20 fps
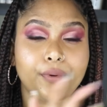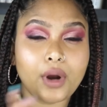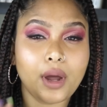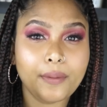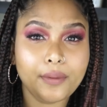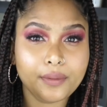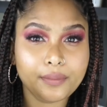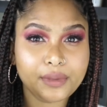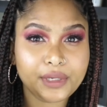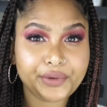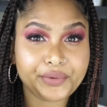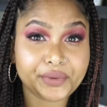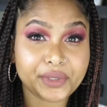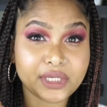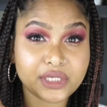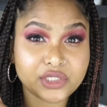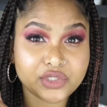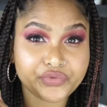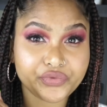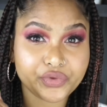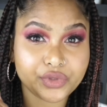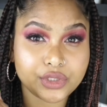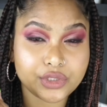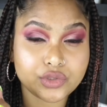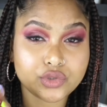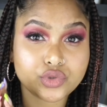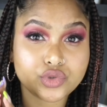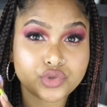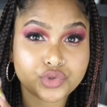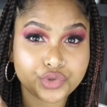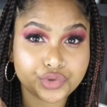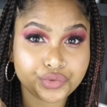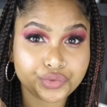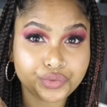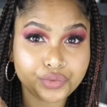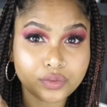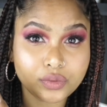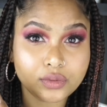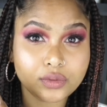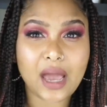probably reach for this
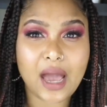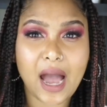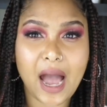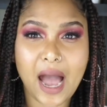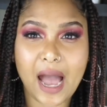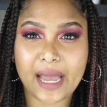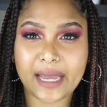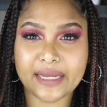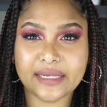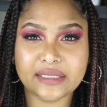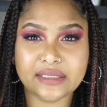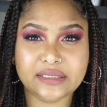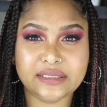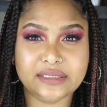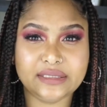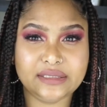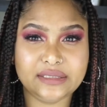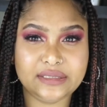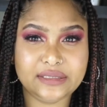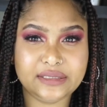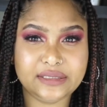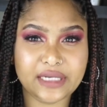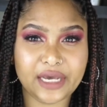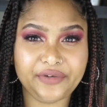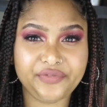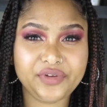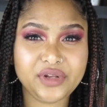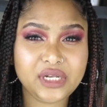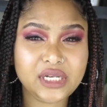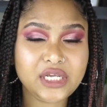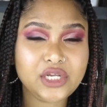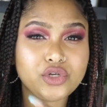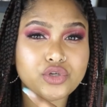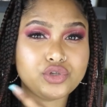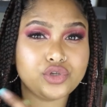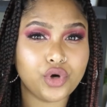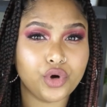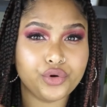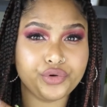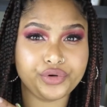too. I definitely
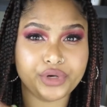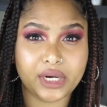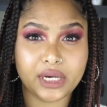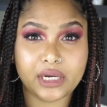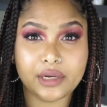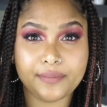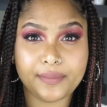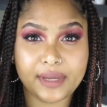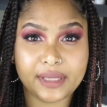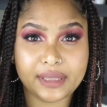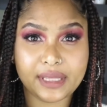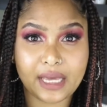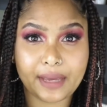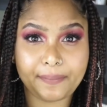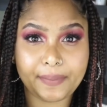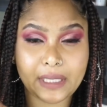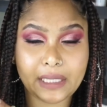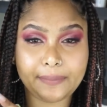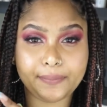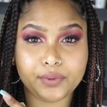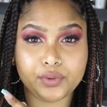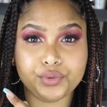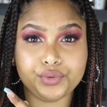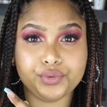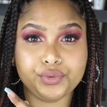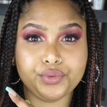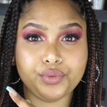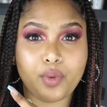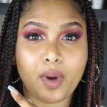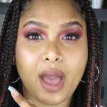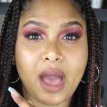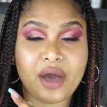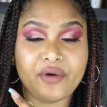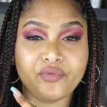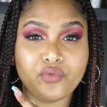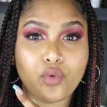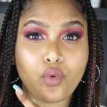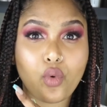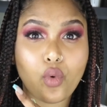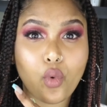don't recommend that people who
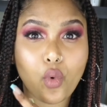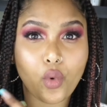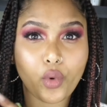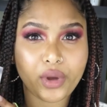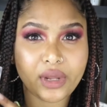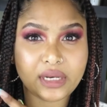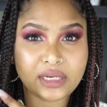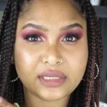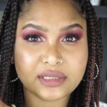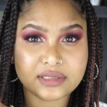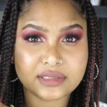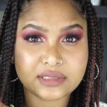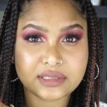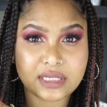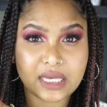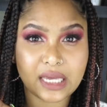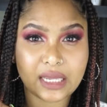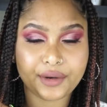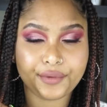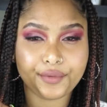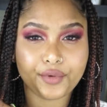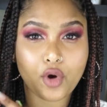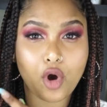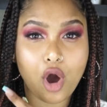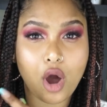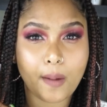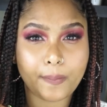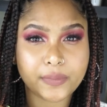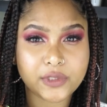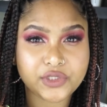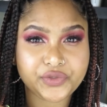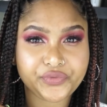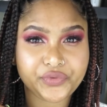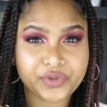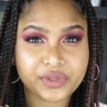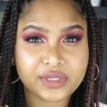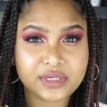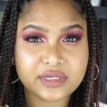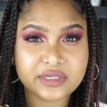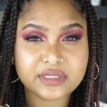have oily skin opt
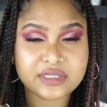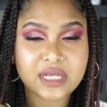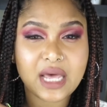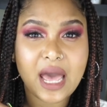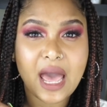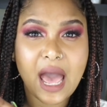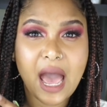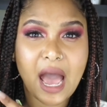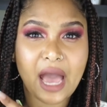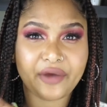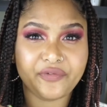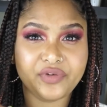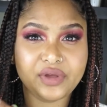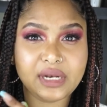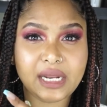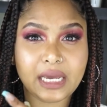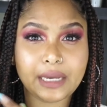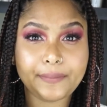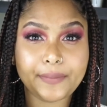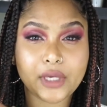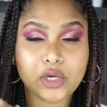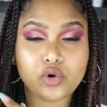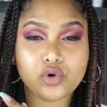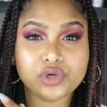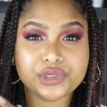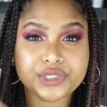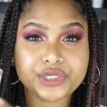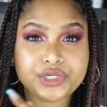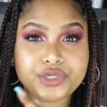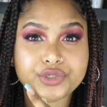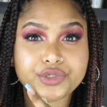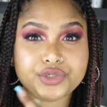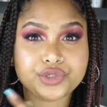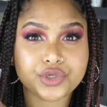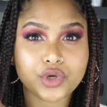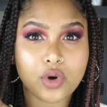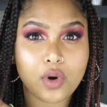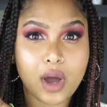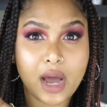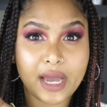for this. I feel like because it is
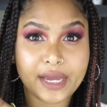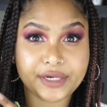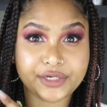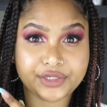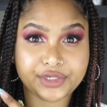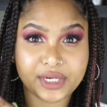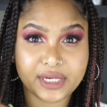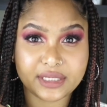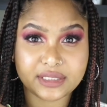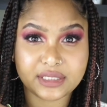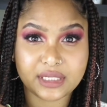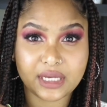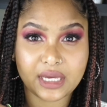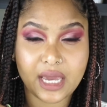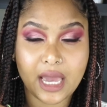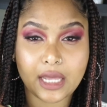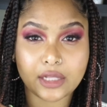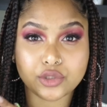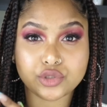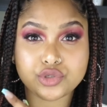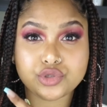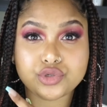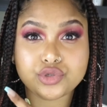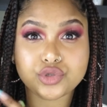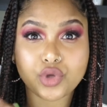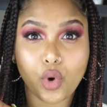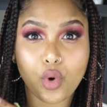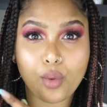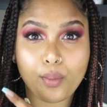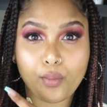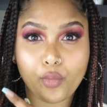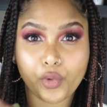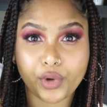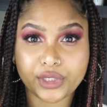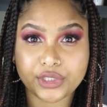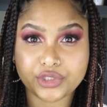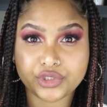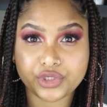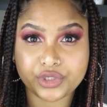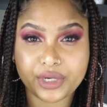so hydrating and so
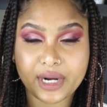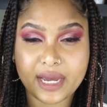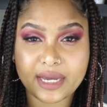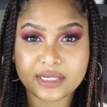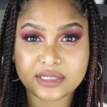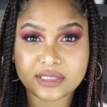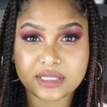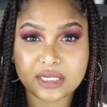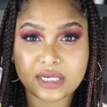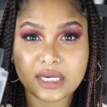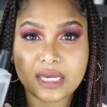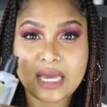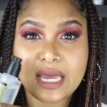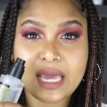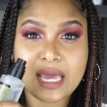moisturizing,